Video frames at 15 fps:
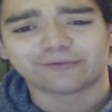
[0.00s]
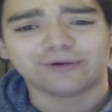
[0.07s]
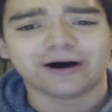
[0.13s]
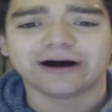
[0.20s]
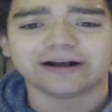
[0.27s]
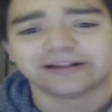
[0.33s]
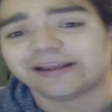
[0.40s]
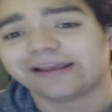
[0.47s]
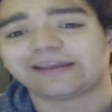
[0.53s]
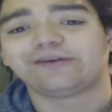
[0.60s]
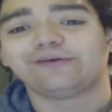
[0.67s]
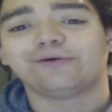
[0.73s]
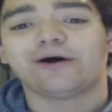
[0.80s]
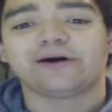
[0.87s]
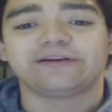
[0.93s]
well, I take
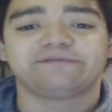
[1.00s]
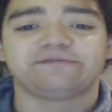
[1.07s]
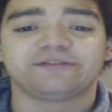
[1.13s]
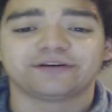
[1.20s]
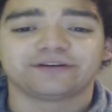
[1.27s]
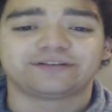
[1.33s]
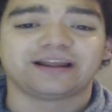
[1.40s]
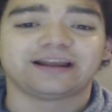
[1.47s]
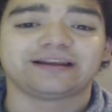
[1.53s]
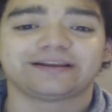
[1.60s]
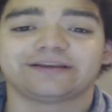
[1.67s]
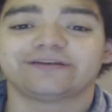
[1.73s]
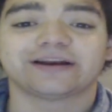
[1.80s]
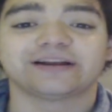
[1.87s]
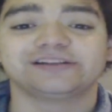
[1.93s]
you on, if you
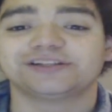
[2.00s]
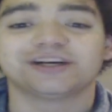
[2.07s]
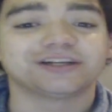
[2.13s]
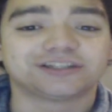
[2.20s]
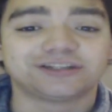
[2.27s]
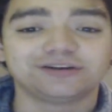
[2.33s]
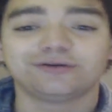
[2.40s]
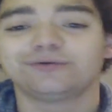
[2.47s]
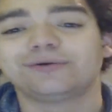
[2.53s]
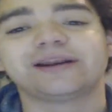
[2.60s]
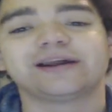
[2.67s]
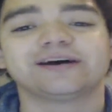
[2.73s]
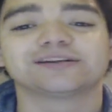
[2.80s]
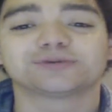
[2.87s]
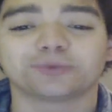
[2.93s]
think you can just do with
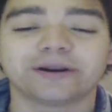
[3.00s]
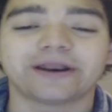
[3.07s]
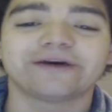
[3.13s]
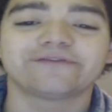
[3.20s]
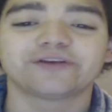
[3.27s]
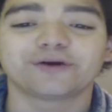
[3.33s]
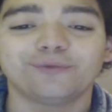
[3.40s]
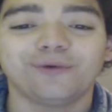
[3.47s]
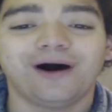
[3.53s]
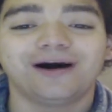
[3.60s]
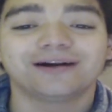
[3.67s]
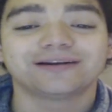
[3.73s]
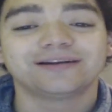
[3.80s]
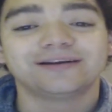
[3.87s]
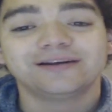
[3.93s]
us whatever you
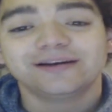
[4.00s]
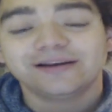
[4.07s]
want,